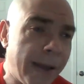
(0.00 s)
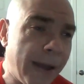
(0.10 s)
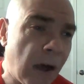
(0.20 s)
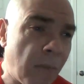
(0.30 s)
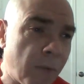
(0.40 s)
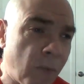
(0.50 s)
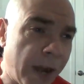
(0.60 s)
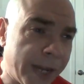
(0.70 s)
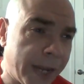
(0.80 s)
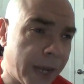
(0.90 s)
album
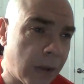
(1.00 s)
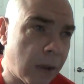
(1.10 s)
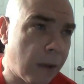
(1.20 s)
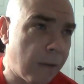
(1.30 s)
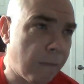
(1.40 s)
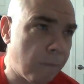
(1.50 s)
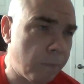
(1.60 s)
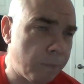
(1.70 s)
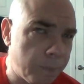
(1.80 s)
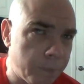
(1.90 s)
ranking
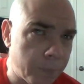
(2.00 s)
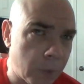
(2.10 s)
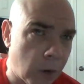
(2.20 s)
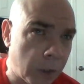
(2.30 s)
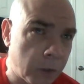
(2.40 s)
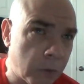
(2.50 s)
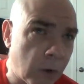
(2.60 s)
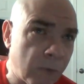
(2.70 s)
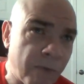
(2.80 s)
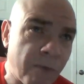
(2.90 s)
on your
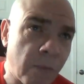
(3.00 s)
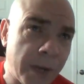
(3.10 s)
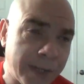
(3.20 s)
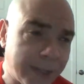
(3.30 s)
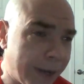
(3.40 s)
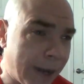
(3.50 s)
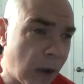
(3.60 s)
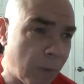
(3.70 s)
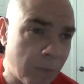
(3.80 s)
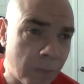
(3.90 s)
own from, like, say,
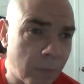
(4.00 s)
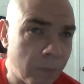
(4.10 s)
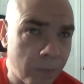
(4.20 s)
album